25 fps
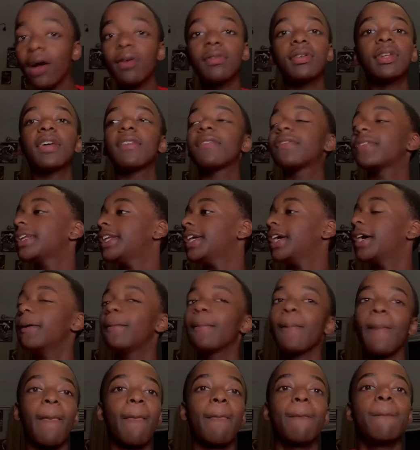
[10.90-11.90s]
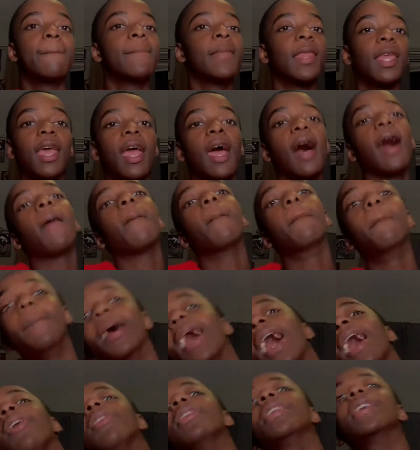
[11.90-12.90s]
with another video. I'm
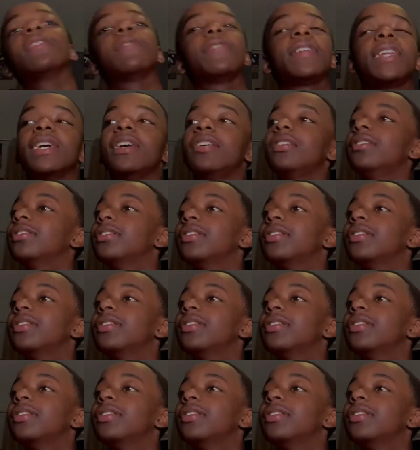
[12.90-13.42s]
back with another video.